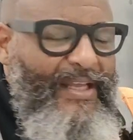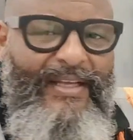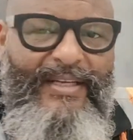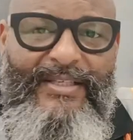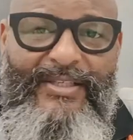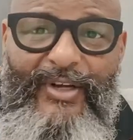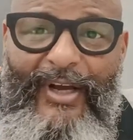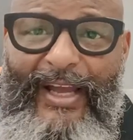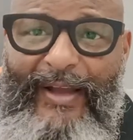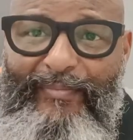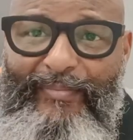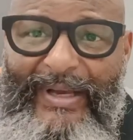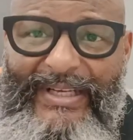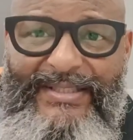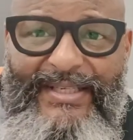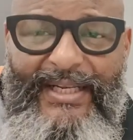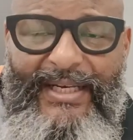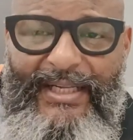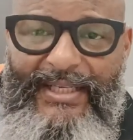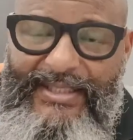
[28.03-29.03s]
So I have
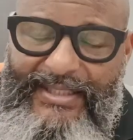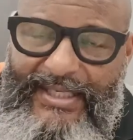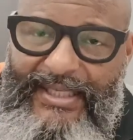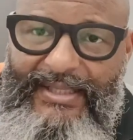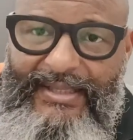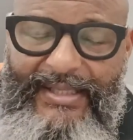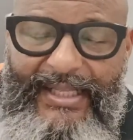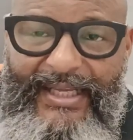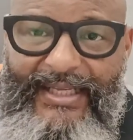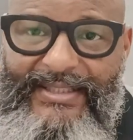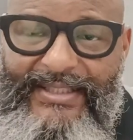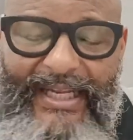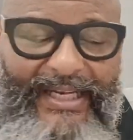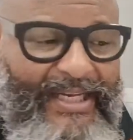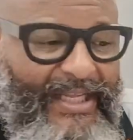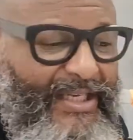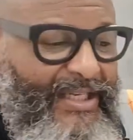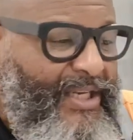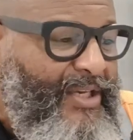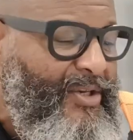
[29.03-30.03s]
basically 10 things I
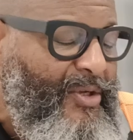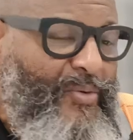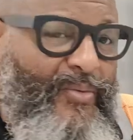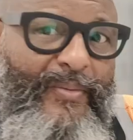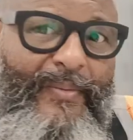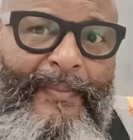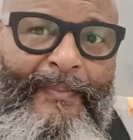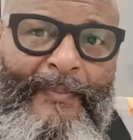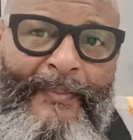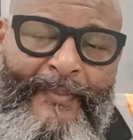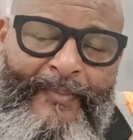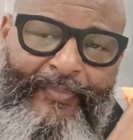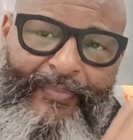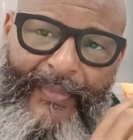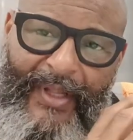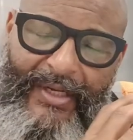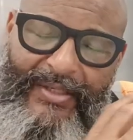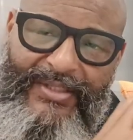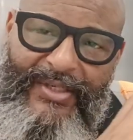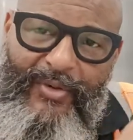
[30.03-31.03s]
need to do.
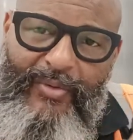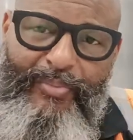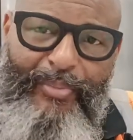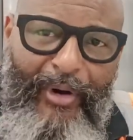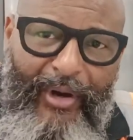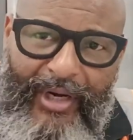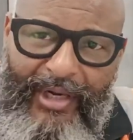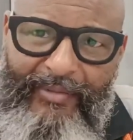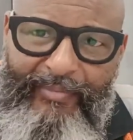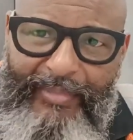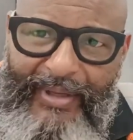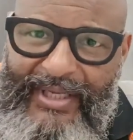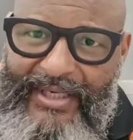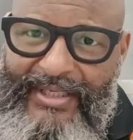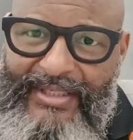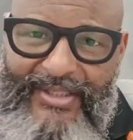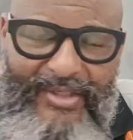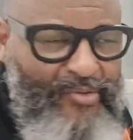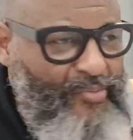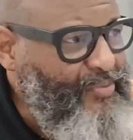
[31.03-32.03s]
So part of being a
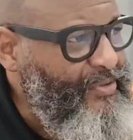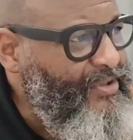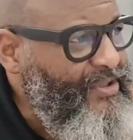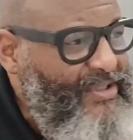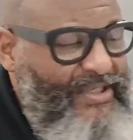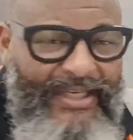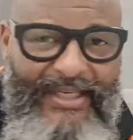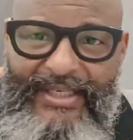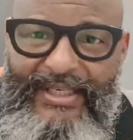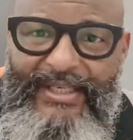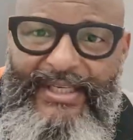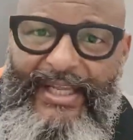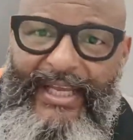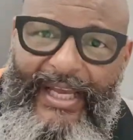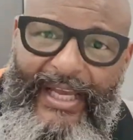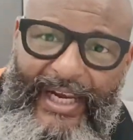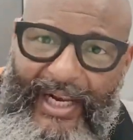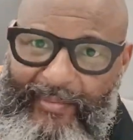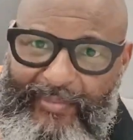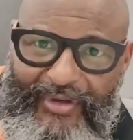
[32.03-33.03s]
superintendent,
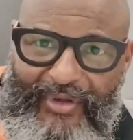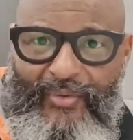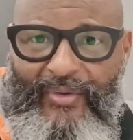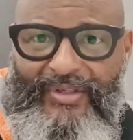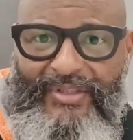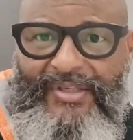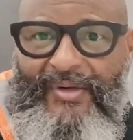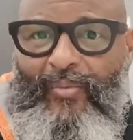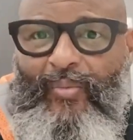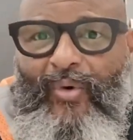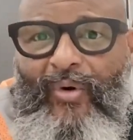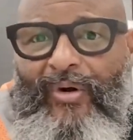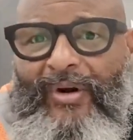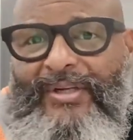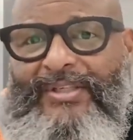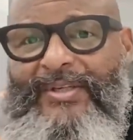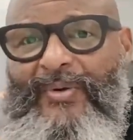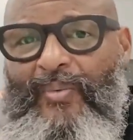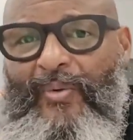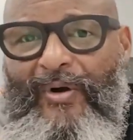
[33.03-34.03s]
and I'm doing some
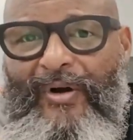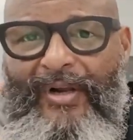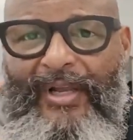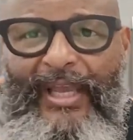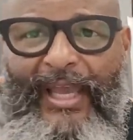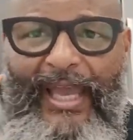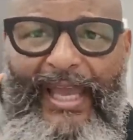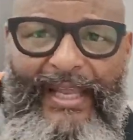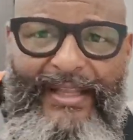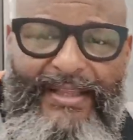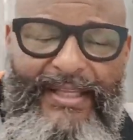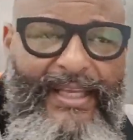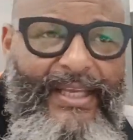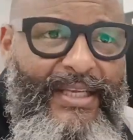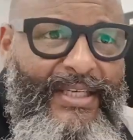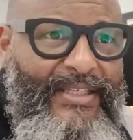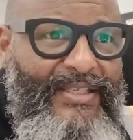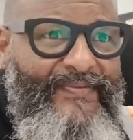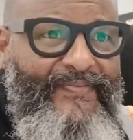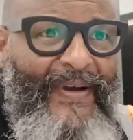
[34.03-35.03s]
warranty work at
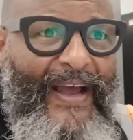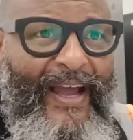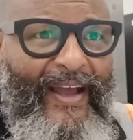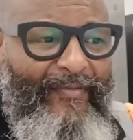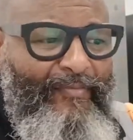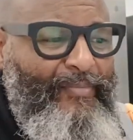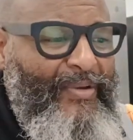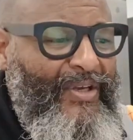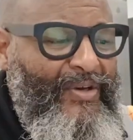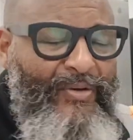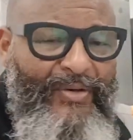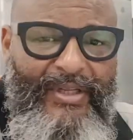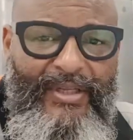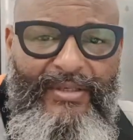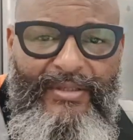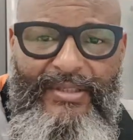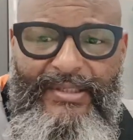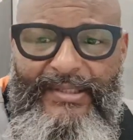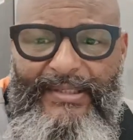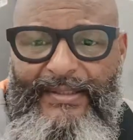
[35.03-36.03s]
these 5
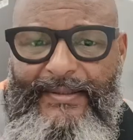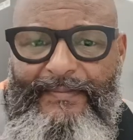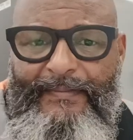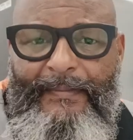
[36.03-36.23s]
buildings.